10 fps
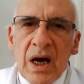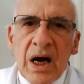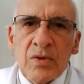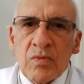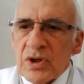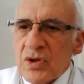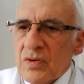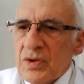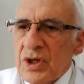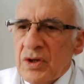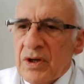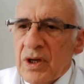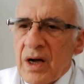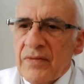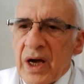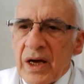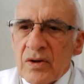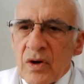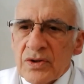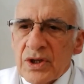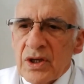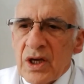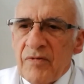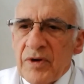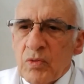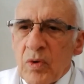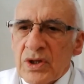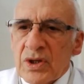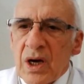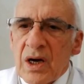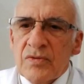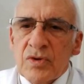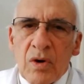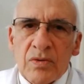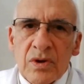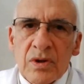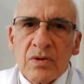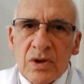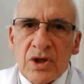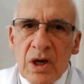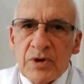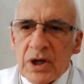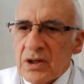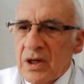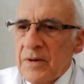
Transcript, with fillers: and was considered undiagnosed if it was unknown to the subject.